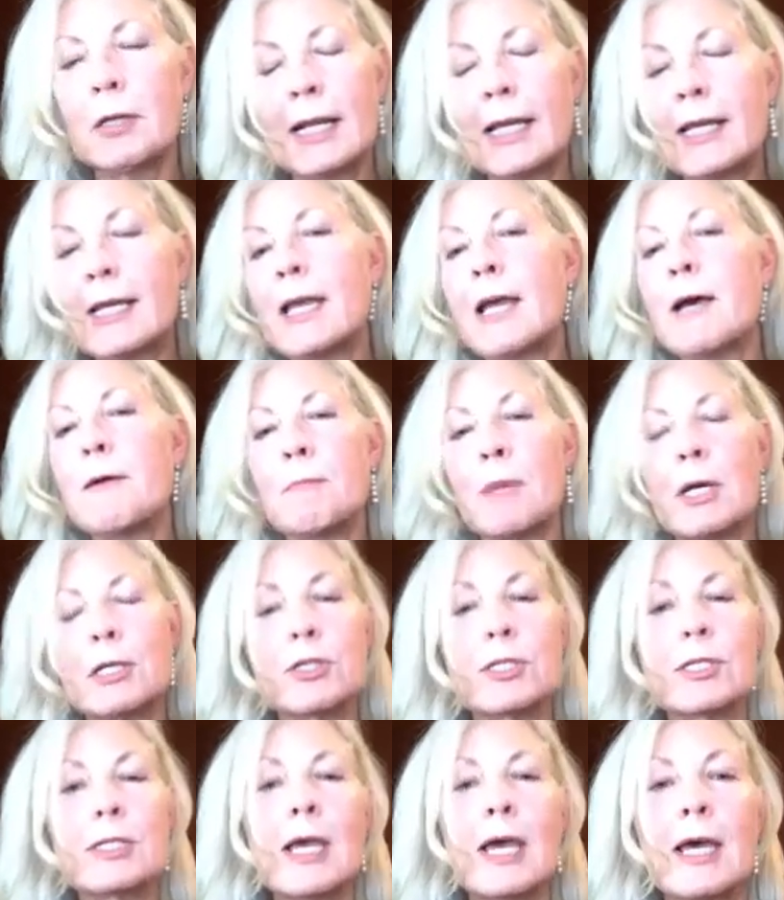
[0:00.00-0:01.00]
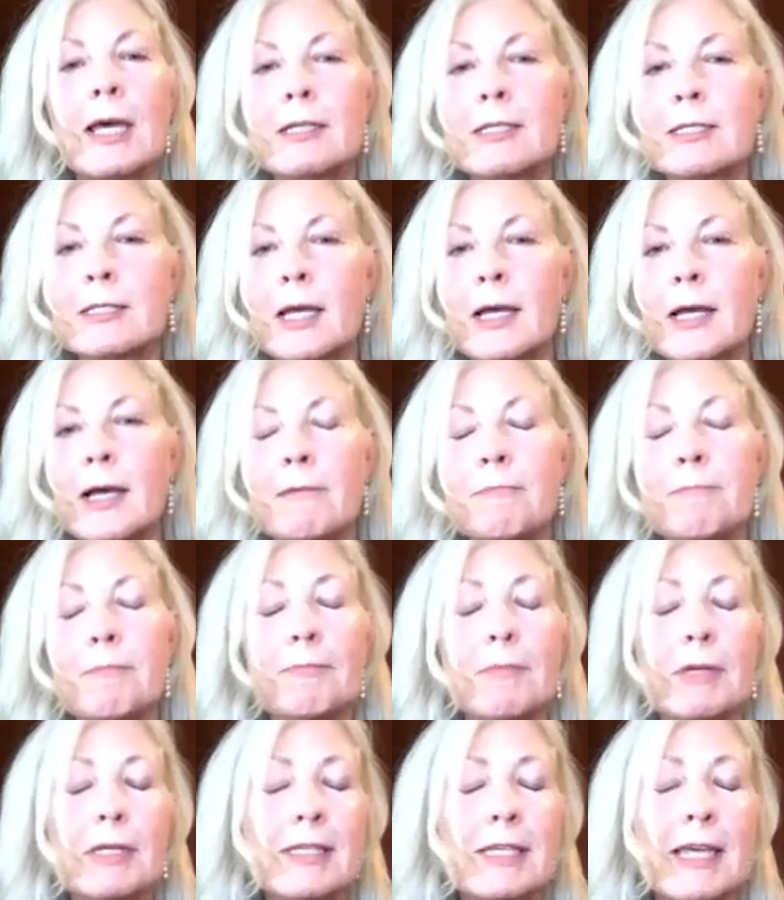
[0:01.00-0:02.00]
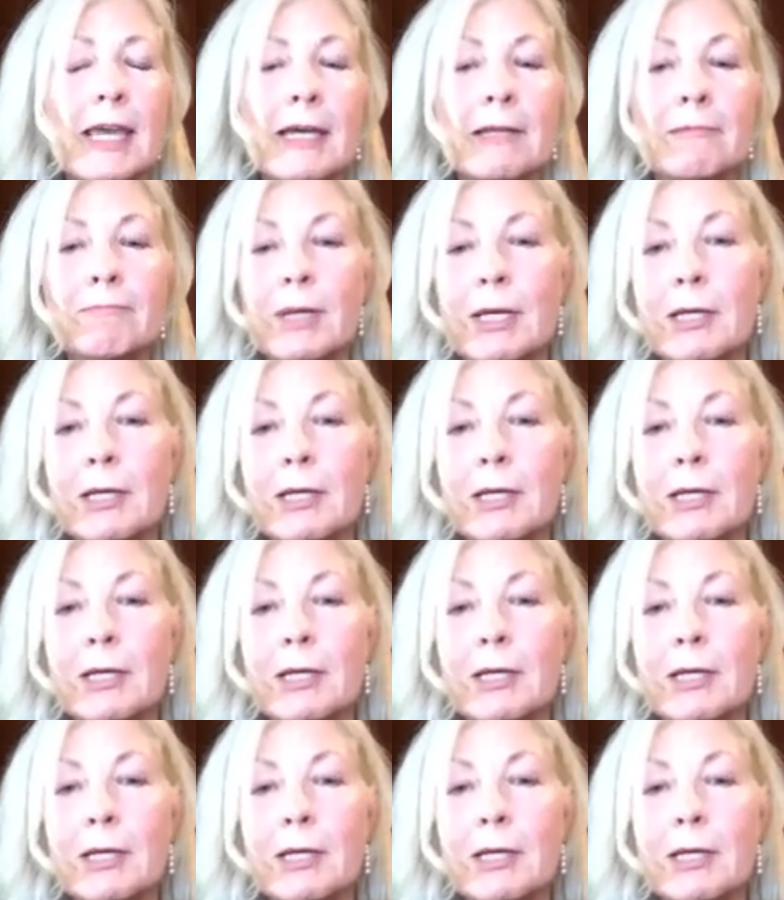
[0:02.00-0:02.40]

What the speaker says: And I am. I just had a scan.